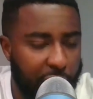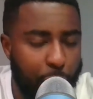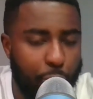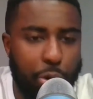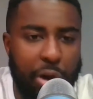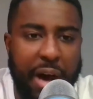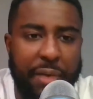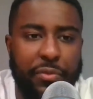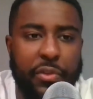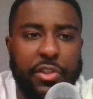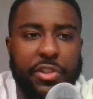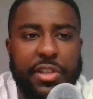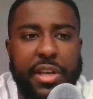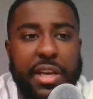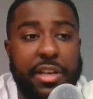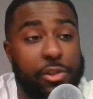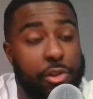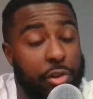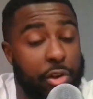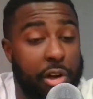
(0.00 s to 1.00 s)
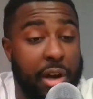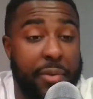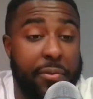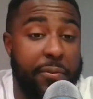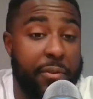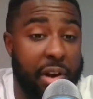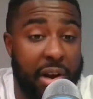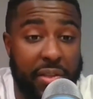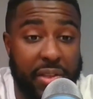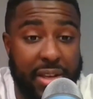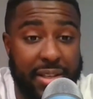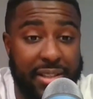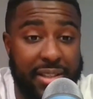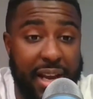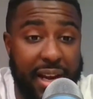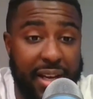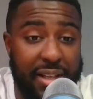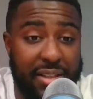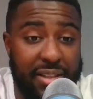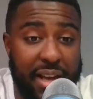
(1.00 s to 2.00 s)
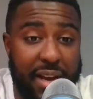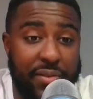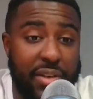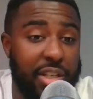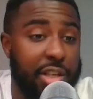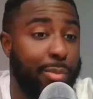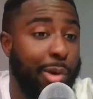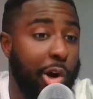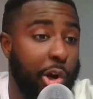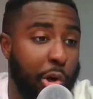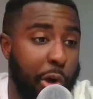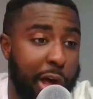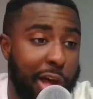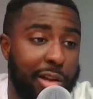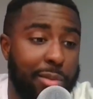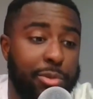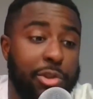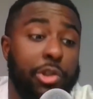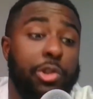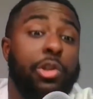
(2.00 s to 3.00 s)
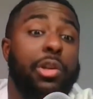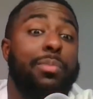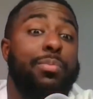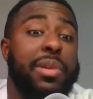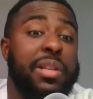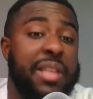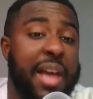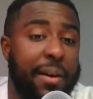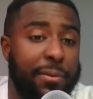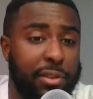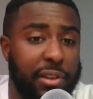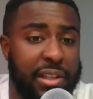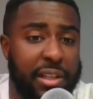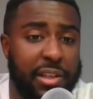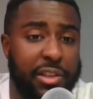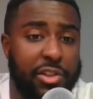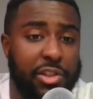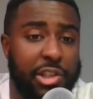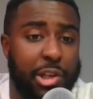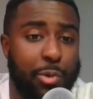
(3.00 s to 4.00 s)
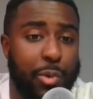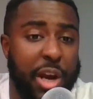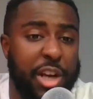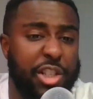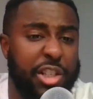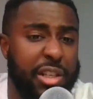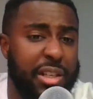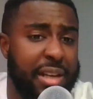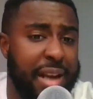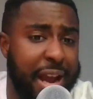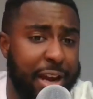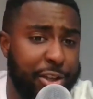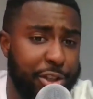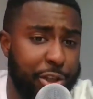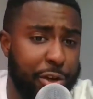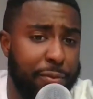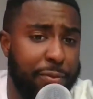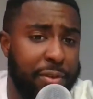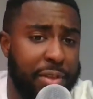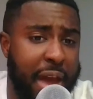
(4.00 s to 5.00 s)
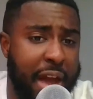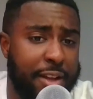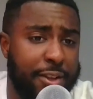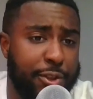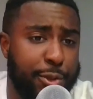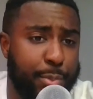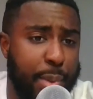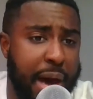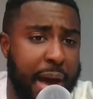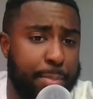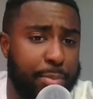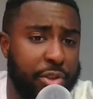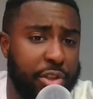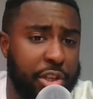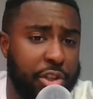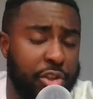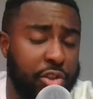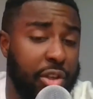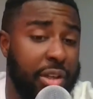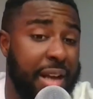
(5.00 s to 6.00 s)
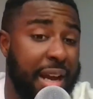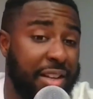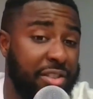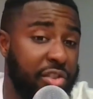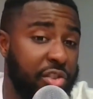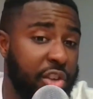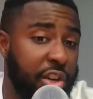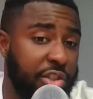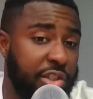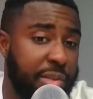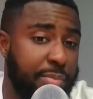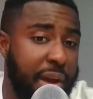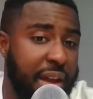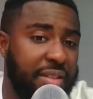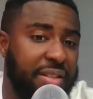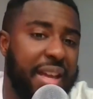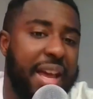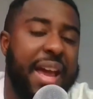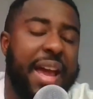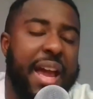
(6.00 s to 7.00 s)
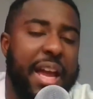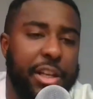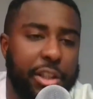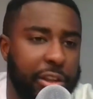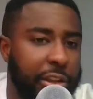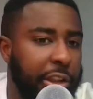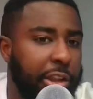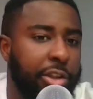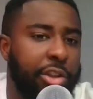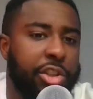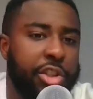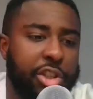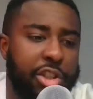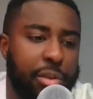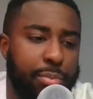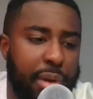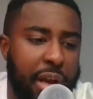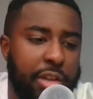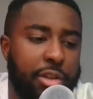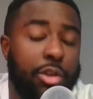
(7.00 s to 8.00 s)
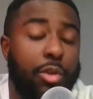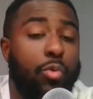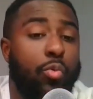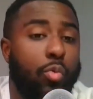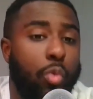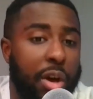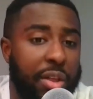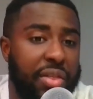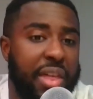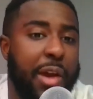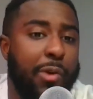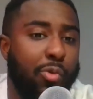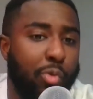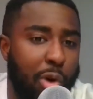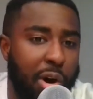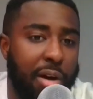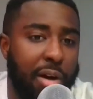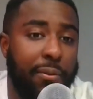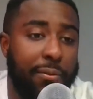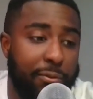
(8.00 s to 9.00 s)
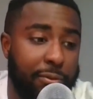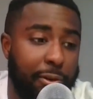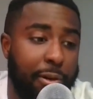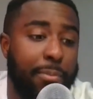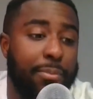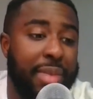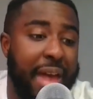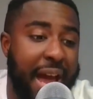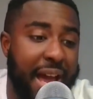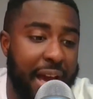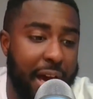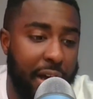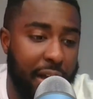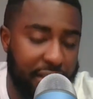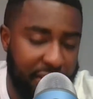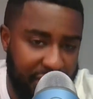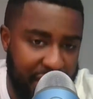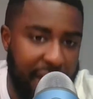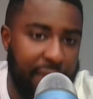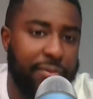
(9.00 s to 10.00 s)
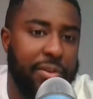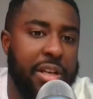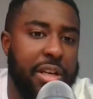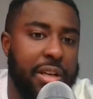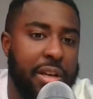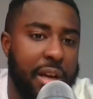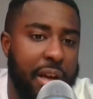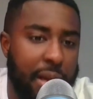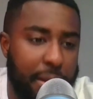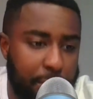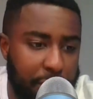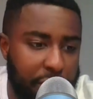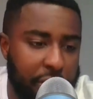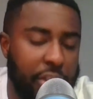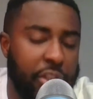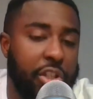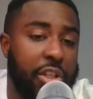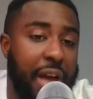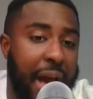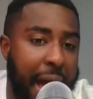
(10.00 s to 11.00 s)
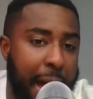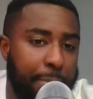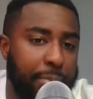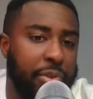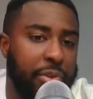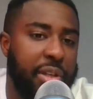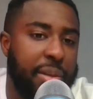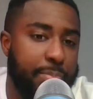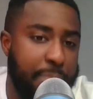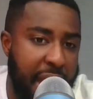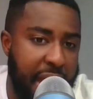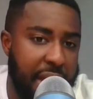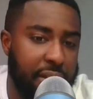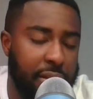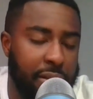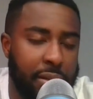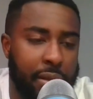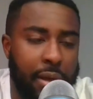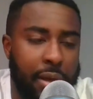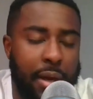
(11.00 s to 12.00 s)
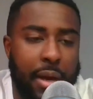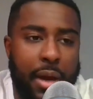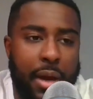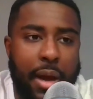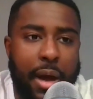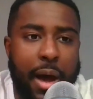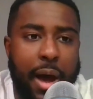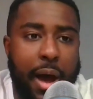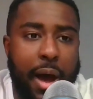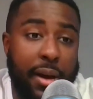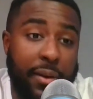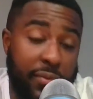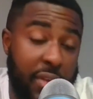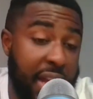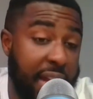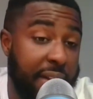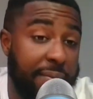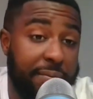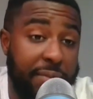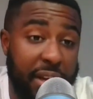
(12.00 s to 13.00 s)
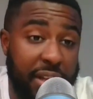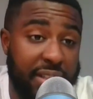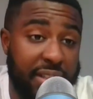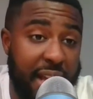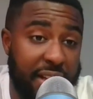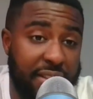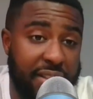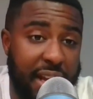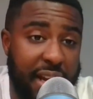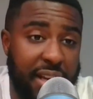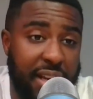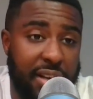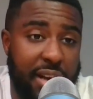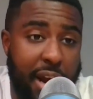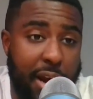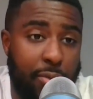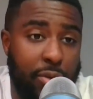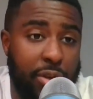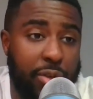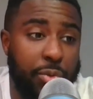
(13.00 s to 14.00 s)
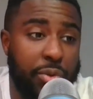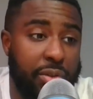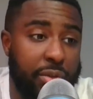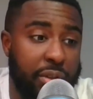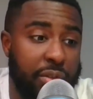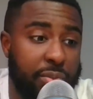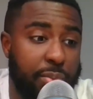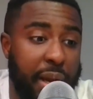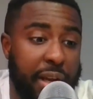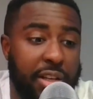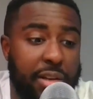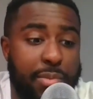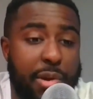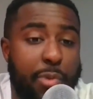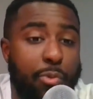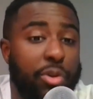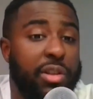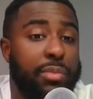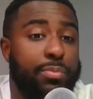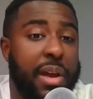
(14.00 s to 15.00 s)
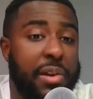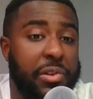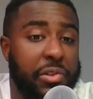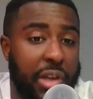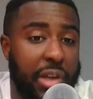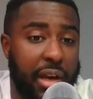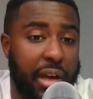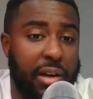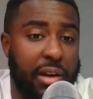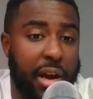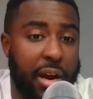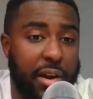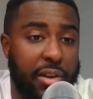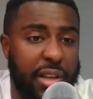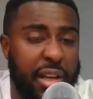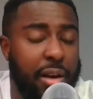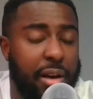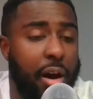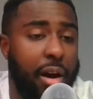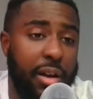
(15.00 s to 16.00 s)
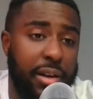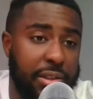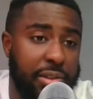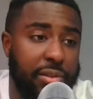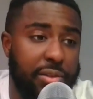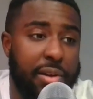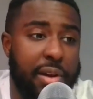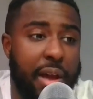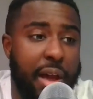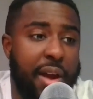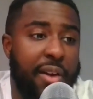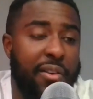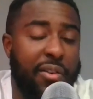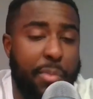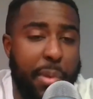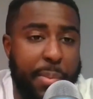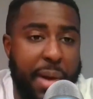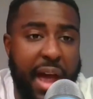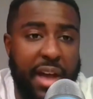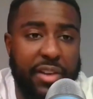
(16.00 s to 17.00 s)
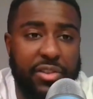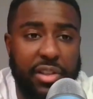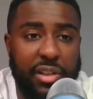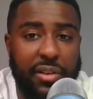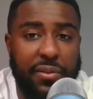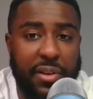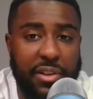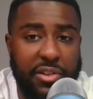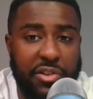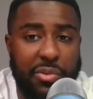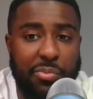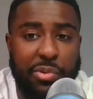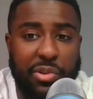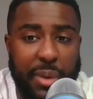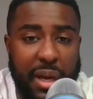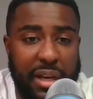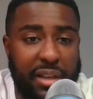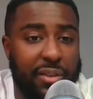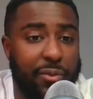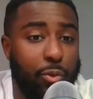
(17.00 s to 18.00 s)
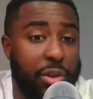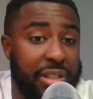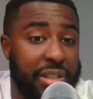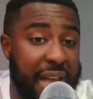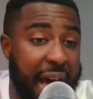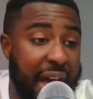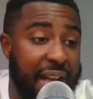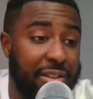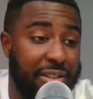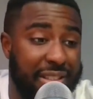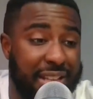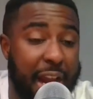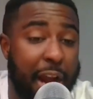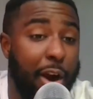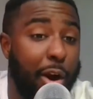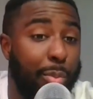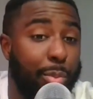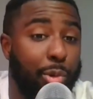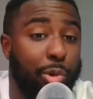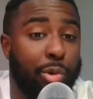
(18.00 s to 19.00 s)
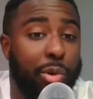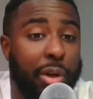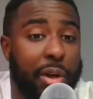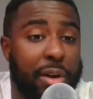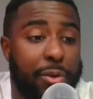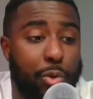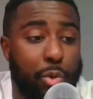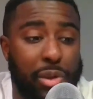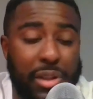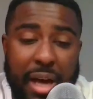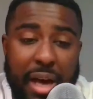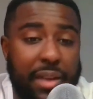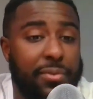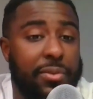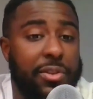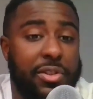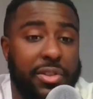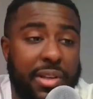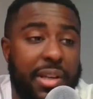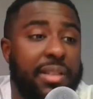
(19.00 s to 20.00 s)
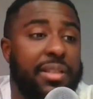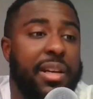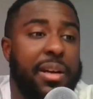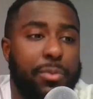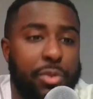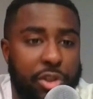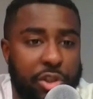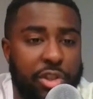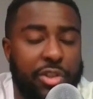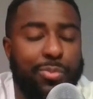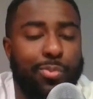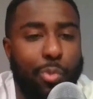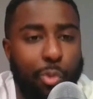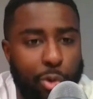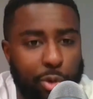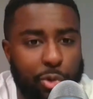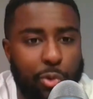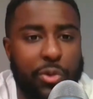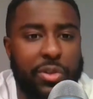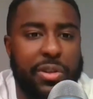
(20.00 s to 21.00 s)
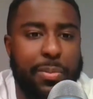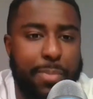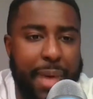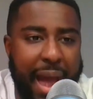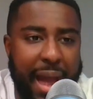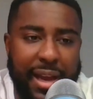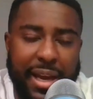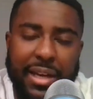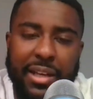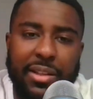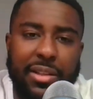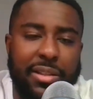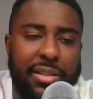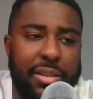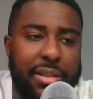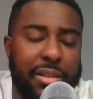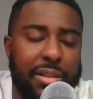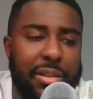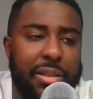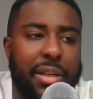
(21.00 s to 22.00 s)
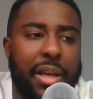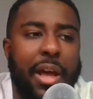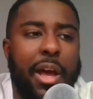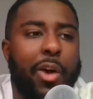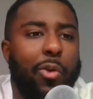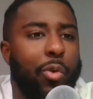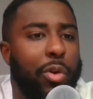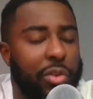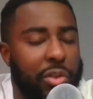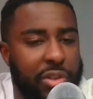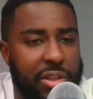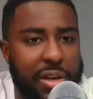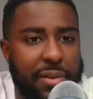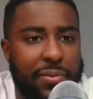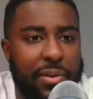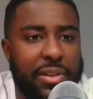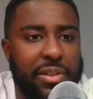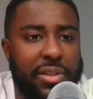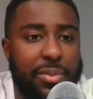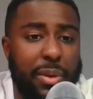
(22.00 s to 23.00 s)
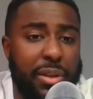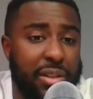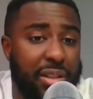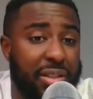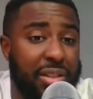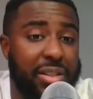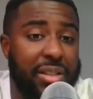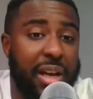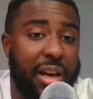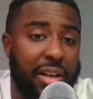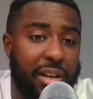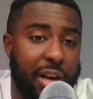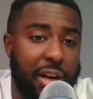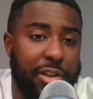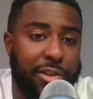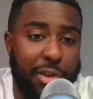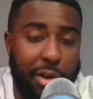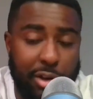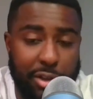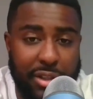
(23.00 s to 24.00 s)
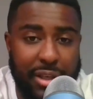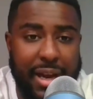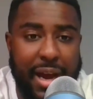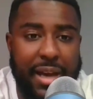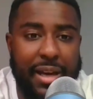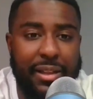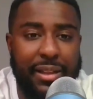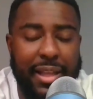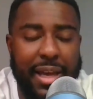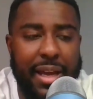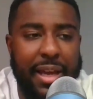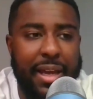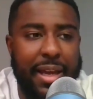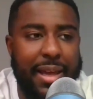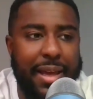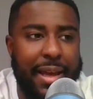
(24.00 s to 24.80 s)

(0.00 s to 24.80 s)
we'll have to see. So they're going to have to figure out that second safety. DeMarco Helms is going to be definitely in consideration next year for that spot, potentially next to Jesse Bates. It literally just depends on what they want from that safety position opposite Bates. If they can fix that secondary, which was expected to be one of the best secondaries, and honestly, from a passing defensive perspective, was not terrible through a lot of the season. It was just more towards the back end of the season where the defense, especially the secondary, started to kind of let